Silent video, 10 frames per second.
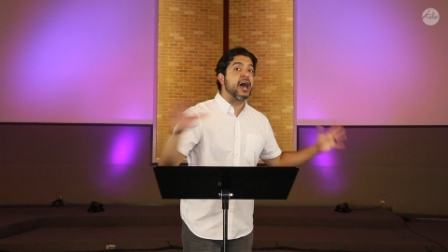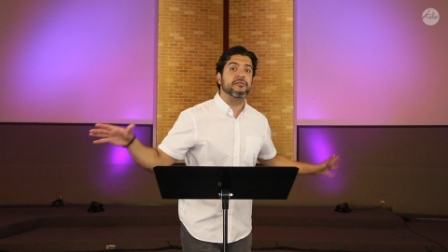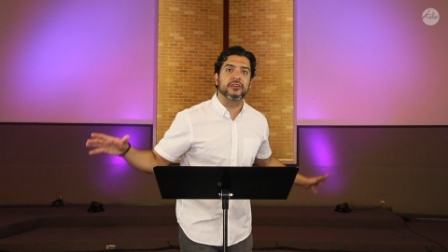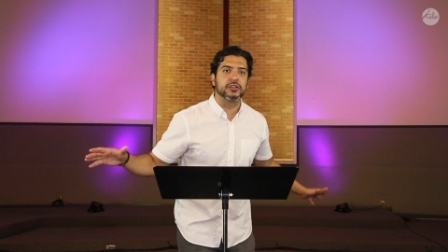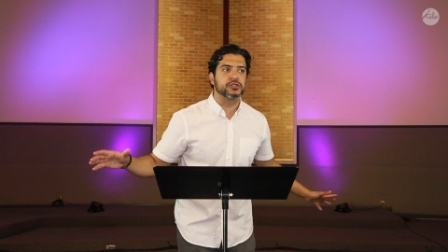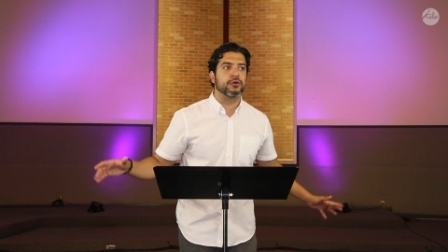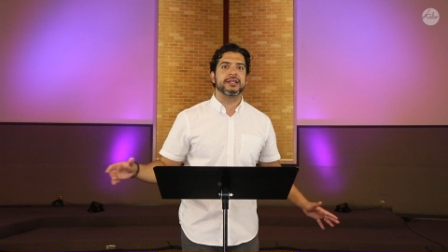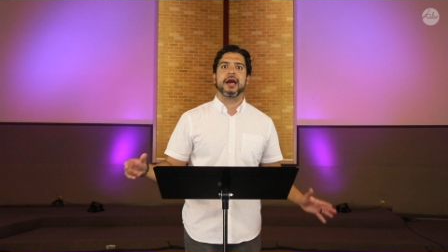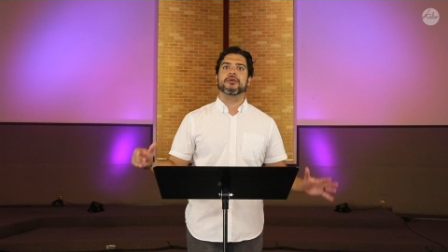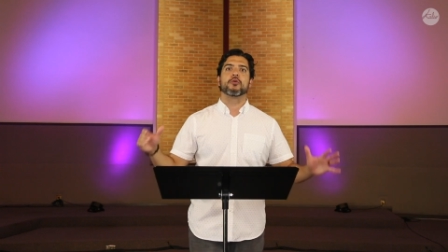out of control,
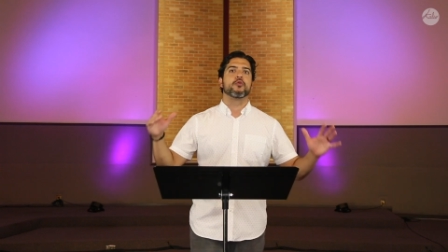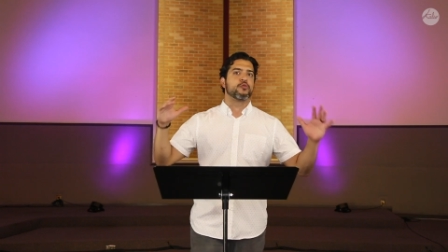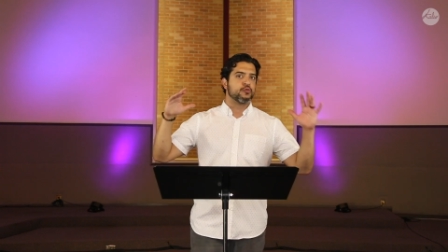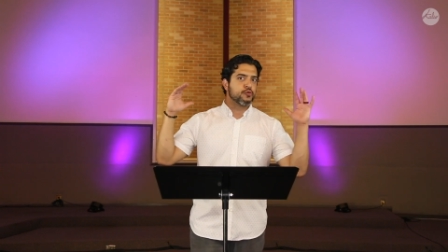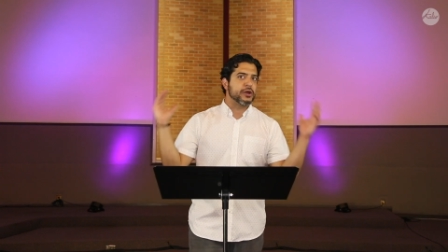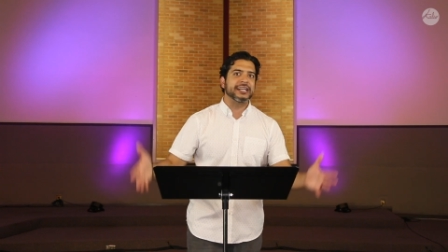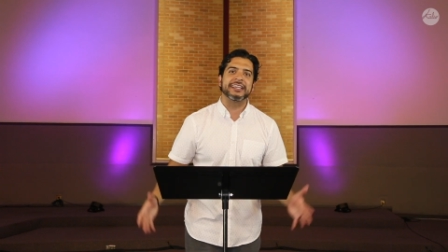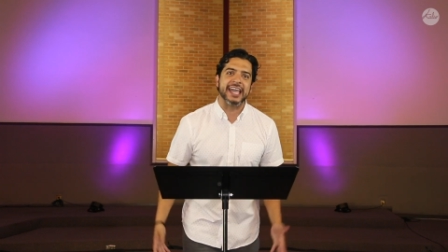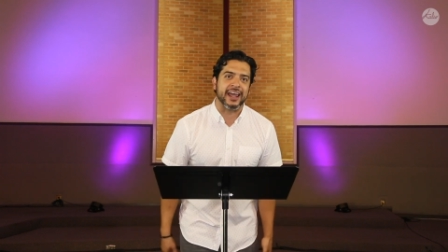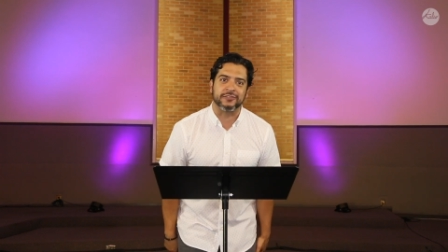now they were
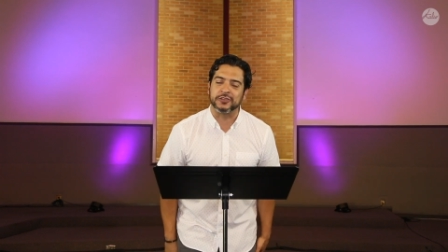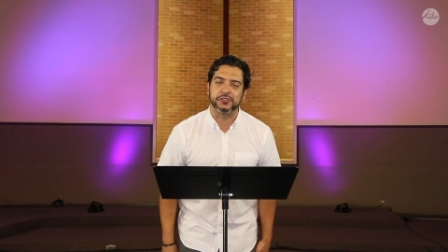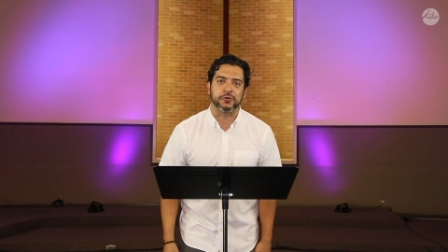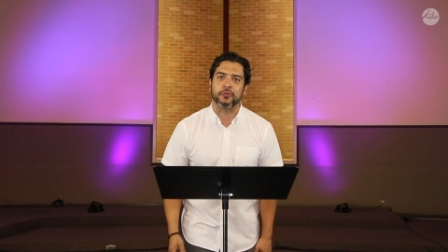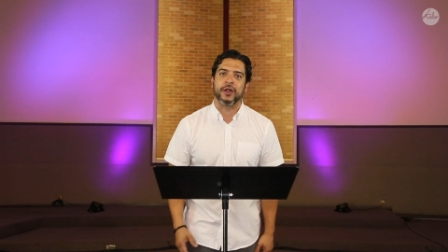really out of control,